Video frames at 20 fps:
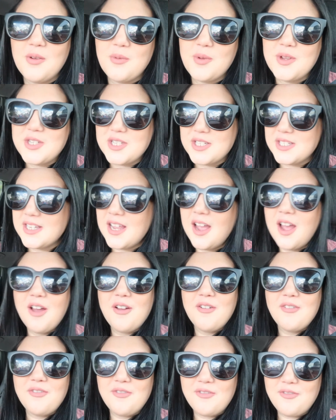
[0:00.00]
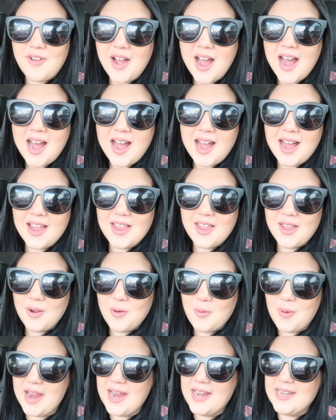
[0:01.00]
which is far
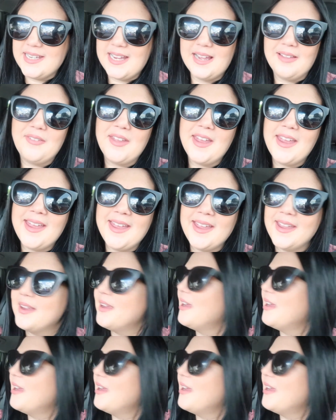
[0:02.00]
way down there,